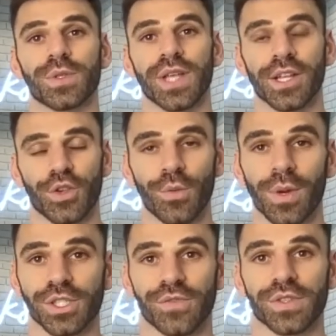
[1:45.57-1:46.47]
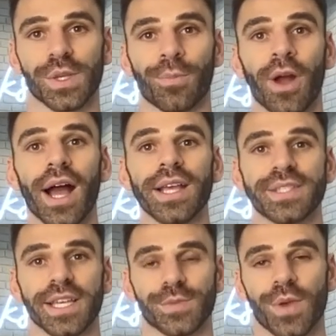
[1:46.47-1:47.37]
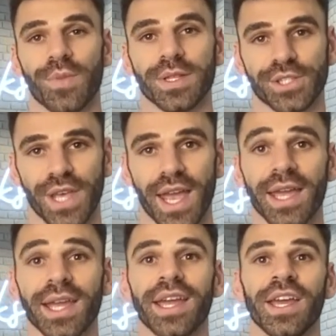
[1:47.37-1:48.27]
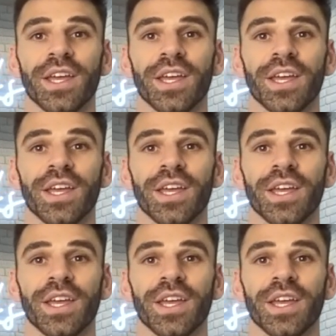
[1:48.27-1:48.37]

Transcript: was not too much of a surprise. As we've been saying,